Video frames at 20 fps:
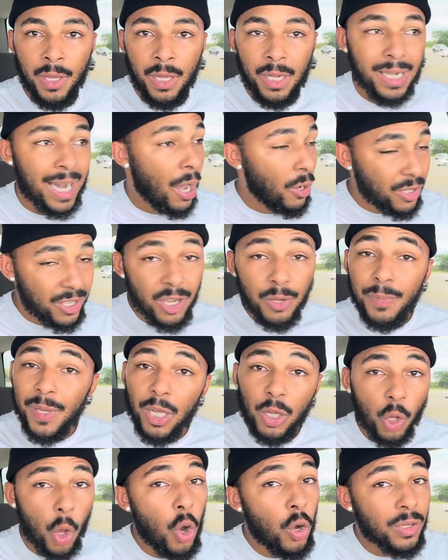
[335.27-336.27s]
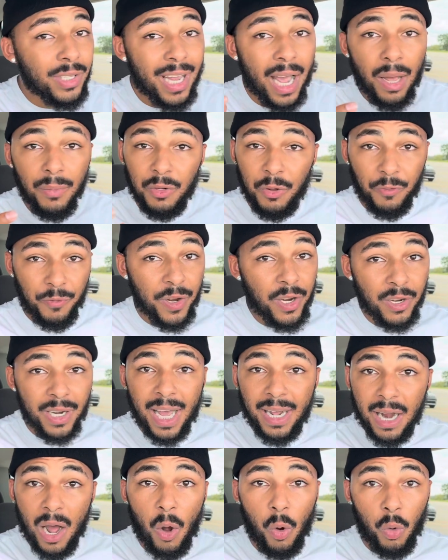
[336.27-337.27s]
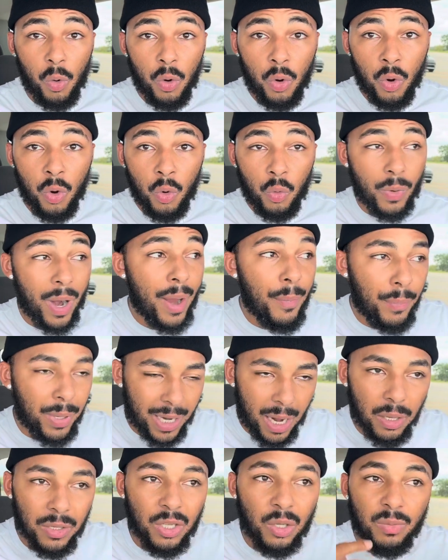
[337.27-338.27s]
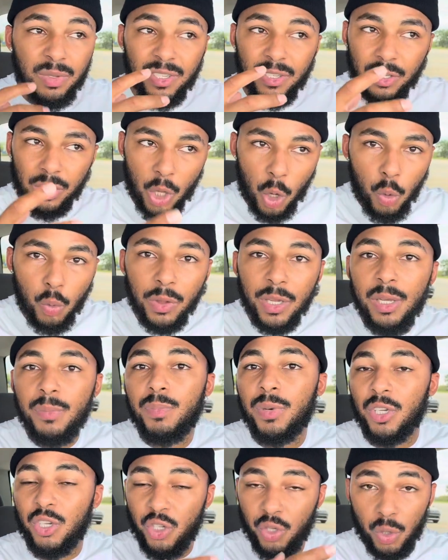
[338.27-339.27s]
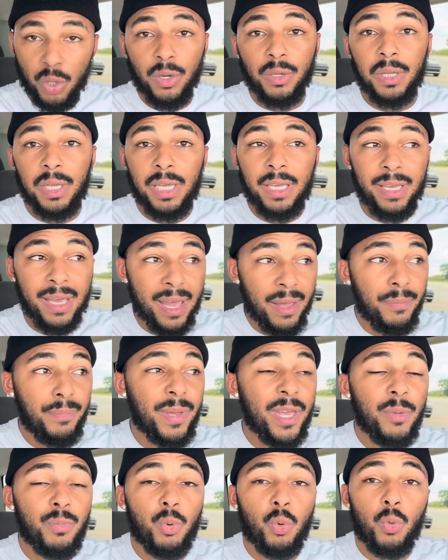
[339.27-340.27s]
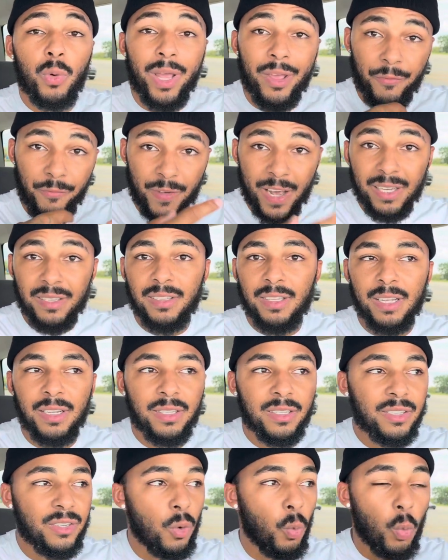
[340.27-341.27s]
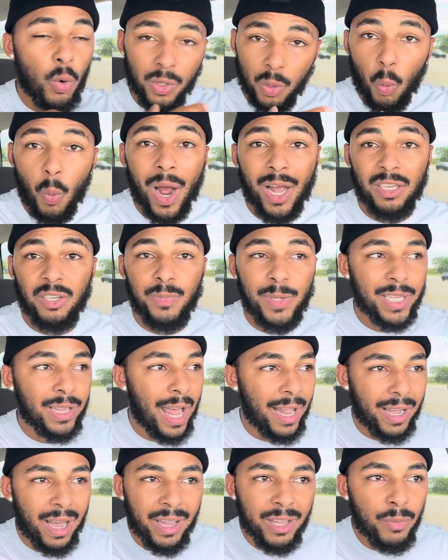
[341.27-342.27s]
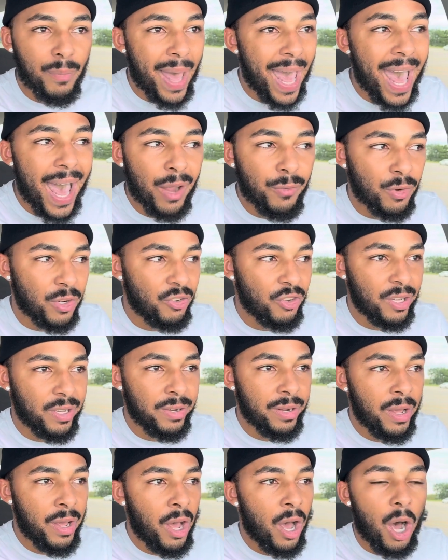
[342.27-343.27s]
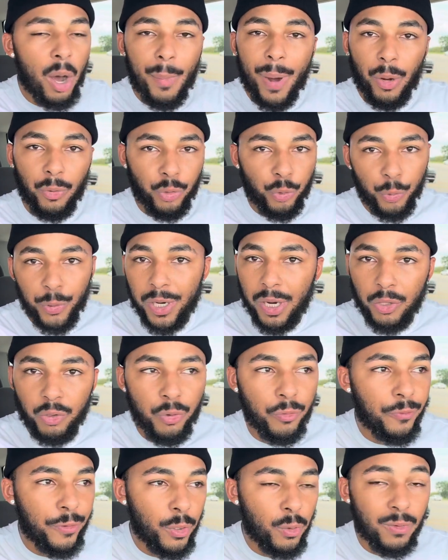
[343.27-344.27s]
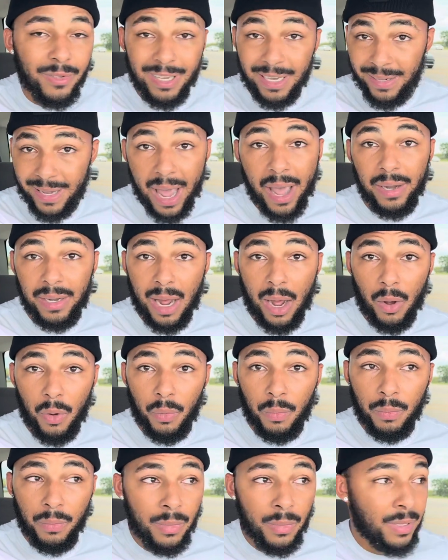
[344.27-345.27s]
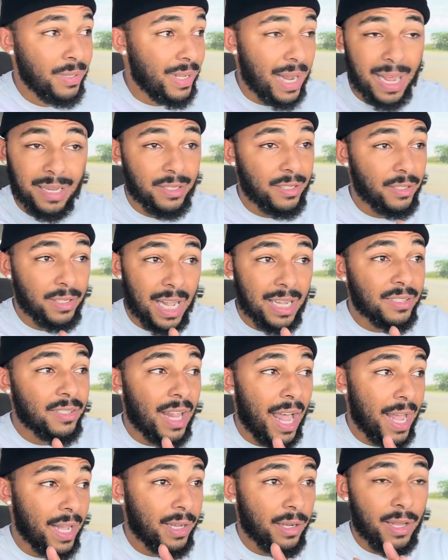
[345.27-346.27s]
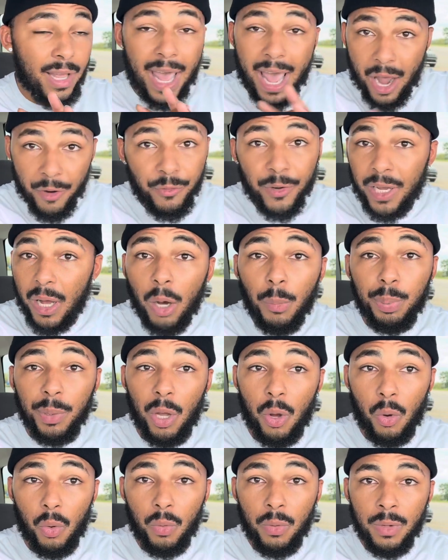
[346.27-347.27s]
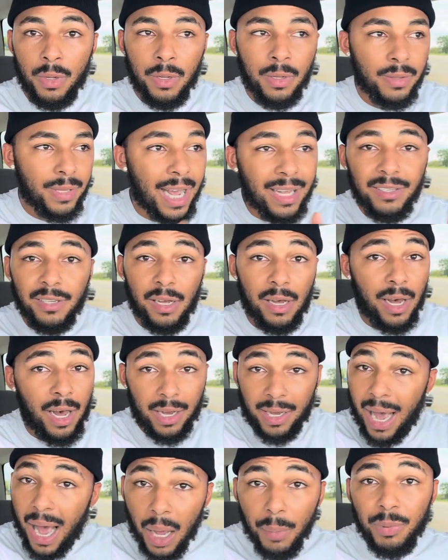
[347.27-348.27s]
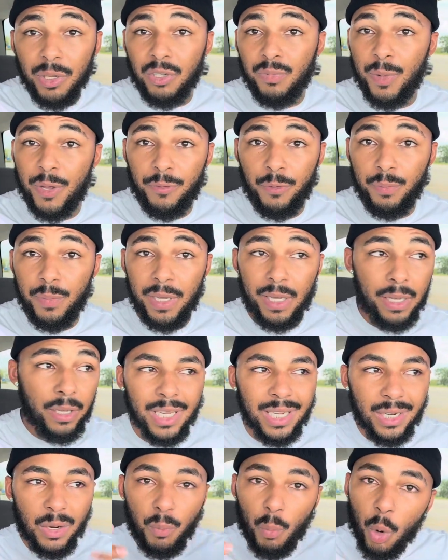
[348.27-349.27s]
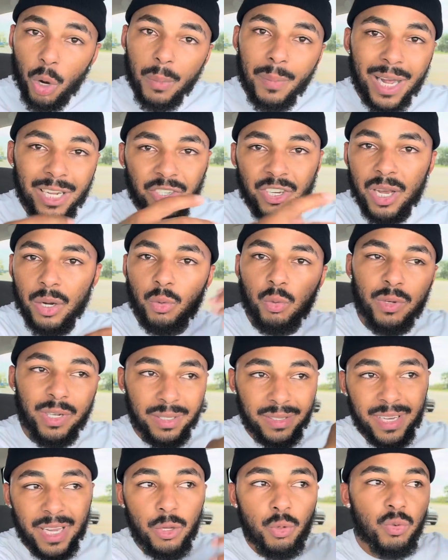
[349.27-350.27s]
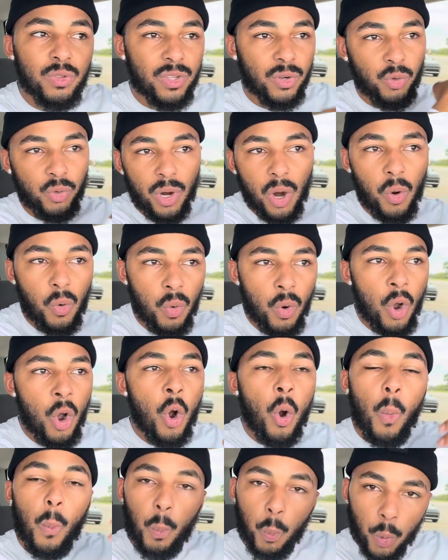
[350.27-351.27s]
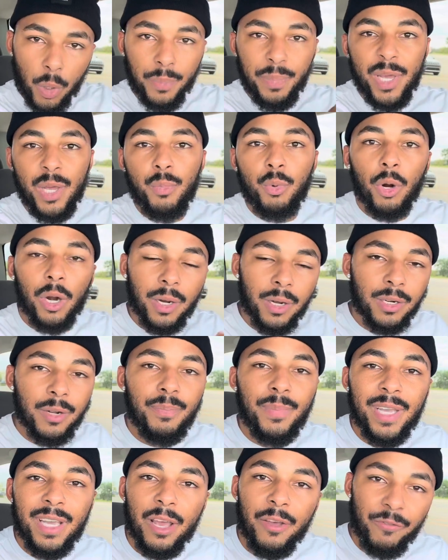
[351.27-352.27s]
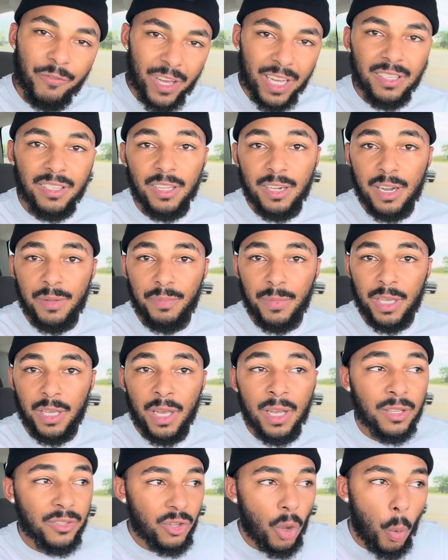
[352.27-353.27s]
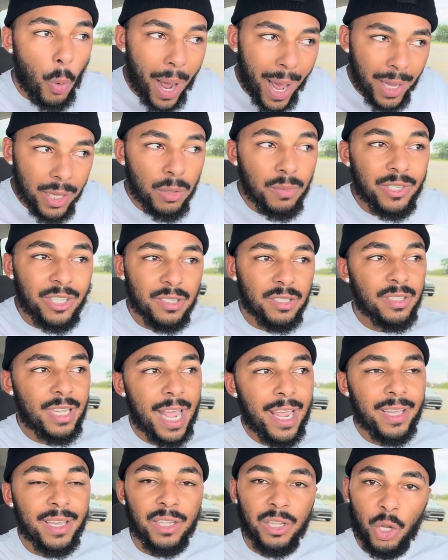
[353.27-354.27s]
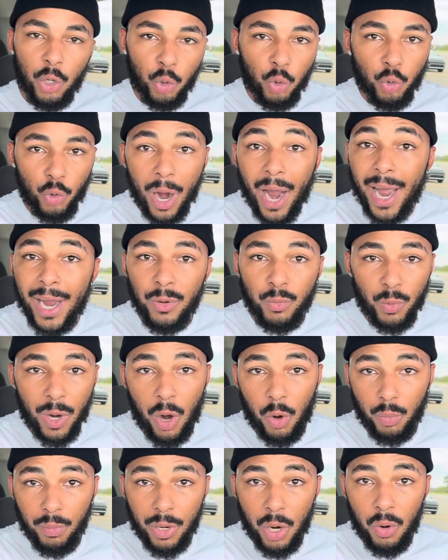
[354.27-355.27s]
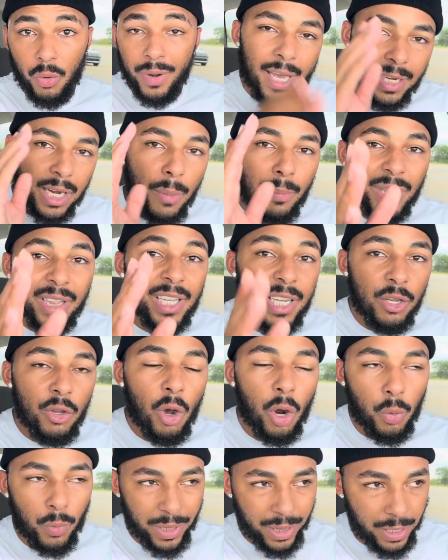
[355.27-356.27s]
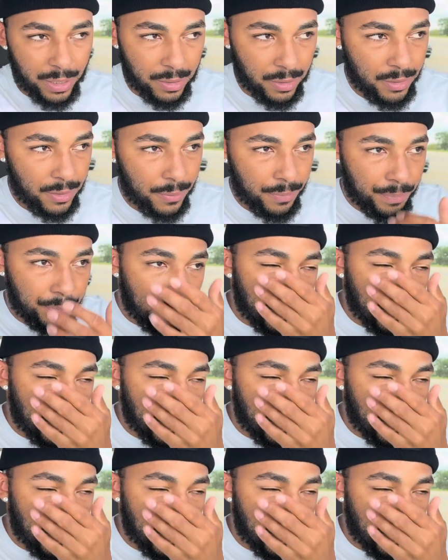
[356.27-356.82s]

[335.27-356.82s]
Now, it took me a long time to figure that out, right? But I am slowly but surely getting people invested to want to watch me. Like, I am averaging about 300 views a day now. That's like every upload. That's an accomplishment for me. And the more my channel continues to grow, more people are going to be invested in me. So I am just taking the grind route, bro. And I'm going to leave y'all with this.